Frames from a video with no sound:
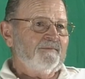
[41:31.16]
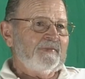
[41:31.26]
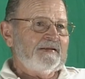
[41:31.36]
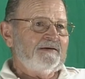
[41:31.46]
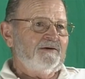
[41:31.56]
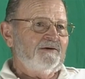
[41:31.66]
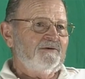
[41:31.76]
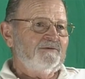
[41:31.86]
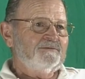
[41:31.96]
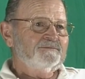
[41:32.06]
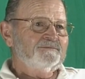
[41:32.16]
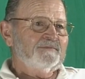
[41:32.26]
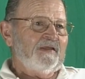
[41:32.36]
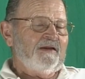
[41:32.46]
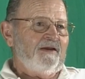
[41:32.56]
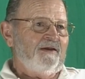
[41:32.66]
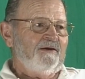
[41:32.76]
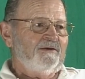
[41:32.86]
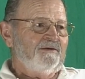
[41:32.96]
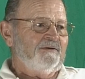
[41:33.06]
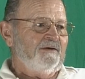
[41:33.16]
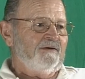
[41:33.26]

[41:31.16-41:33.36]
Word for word: Wow. And